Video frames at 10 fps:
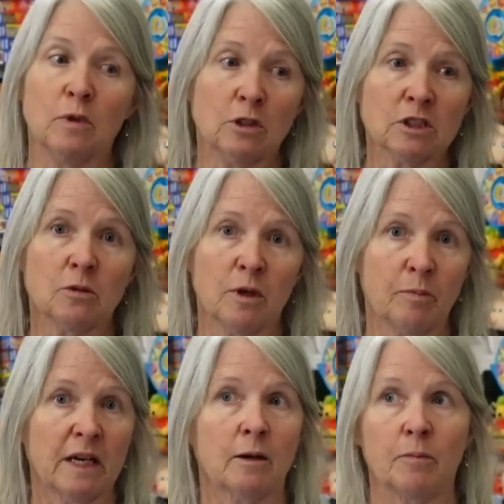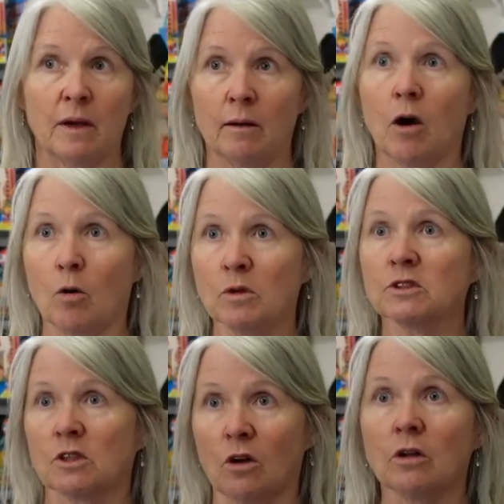Usually we pick up
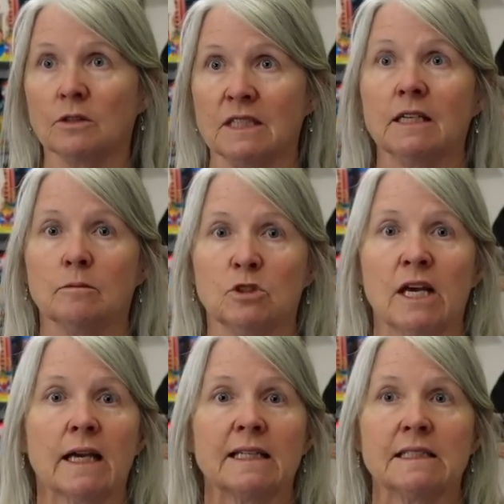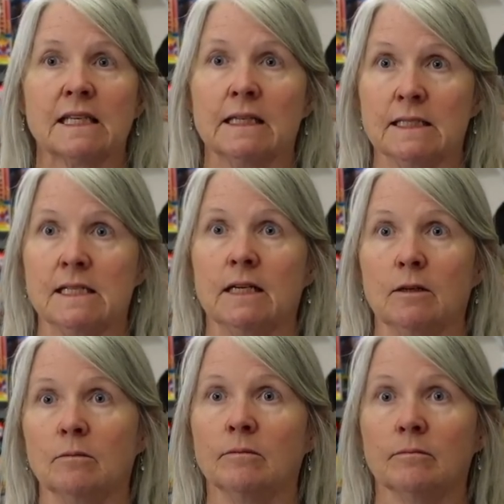almost all denim jackets and
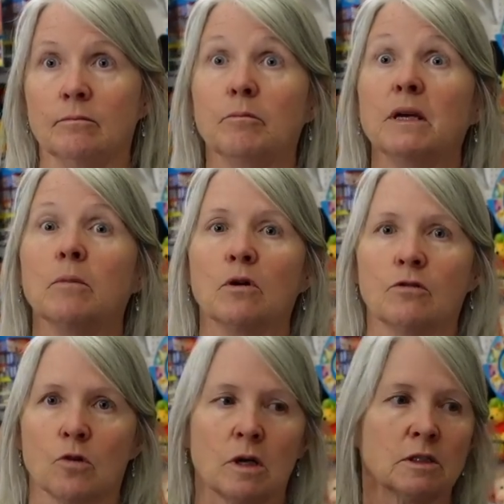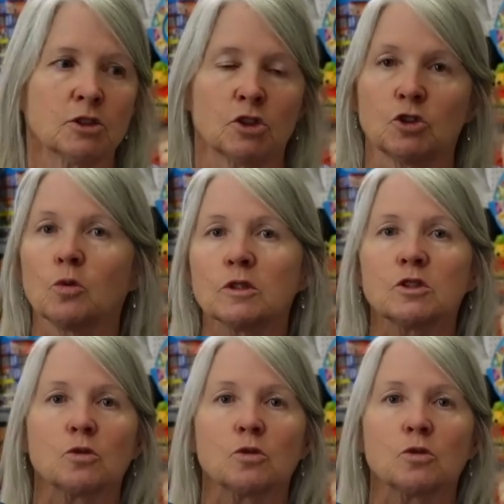denim bib overalls, shorts